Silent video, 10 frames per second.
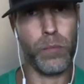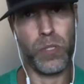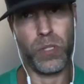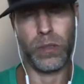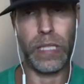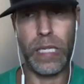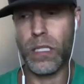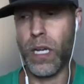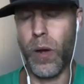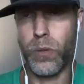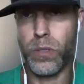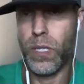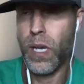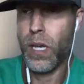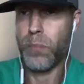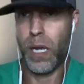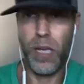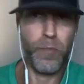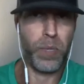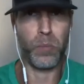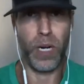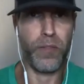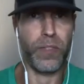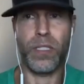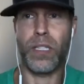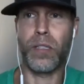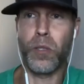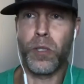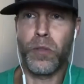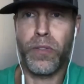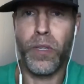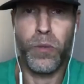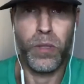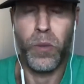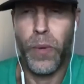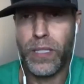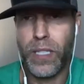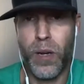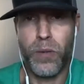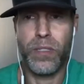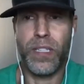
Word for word: Certainly East Coast might have been breakfast and learn for those on the West Coast,